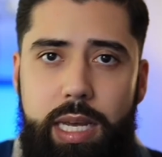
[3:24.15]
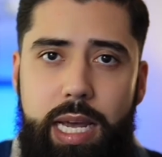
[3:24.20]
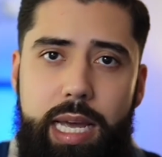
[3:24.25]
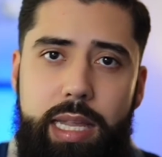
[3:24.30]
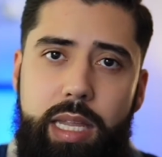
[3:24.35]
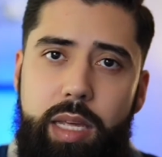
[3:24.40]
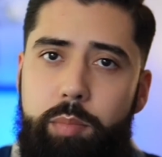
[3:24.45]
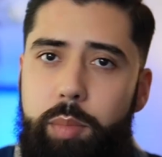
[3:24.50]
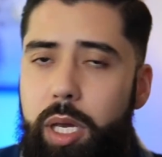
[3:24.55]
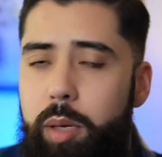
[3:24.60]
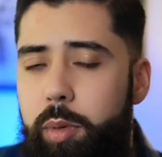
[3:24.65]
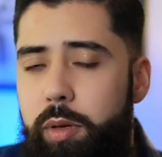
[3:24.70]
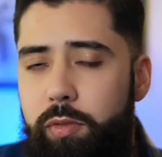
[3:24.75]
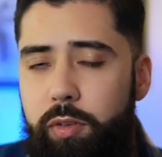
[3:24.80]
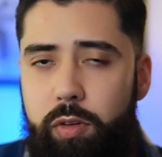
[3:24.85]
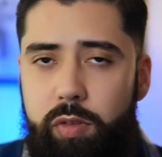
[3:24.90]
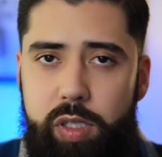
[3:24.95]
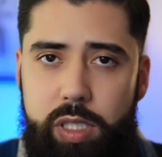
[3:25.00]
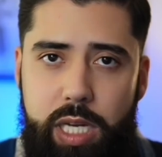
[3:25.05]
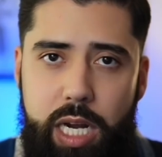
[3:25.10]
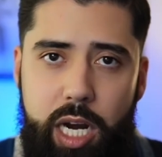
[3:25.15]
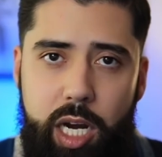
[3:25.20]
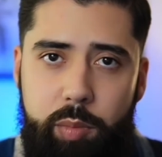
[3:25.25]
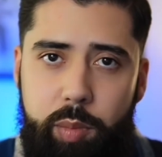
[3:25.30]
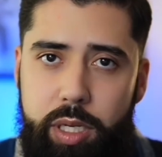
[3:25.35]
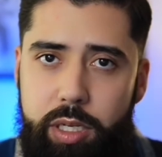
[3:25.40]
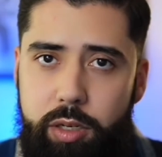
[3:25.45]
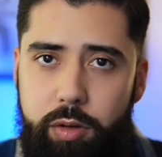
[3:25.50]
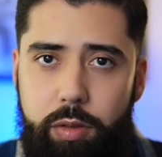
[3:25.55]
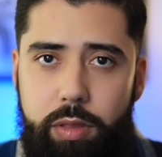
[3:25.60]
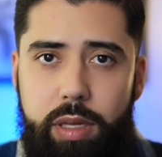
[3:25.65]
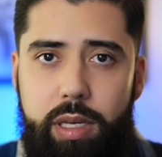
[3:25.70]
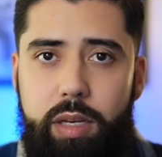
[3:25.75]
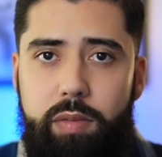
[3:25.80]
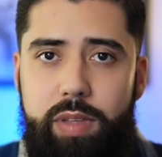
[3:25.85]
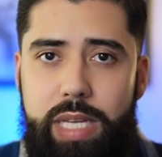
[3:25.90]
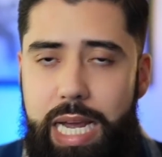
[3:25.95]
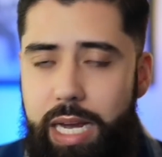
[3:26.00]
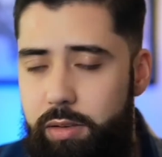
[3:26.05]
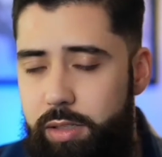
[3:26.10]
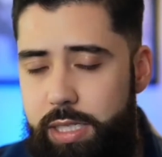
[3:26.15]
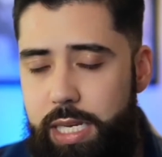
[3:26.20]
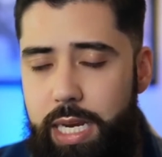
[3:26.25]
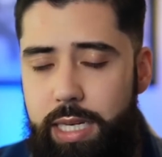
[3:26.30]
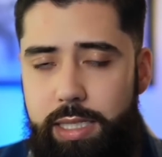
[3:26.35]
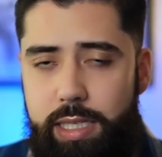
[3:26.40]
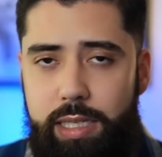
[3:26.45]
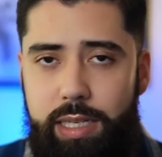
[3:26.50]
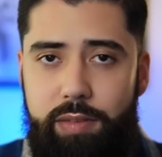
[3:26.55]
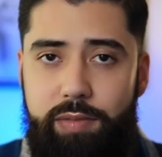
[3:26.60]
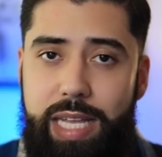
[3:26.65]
and then maybe for retirement you'll think of downsizing.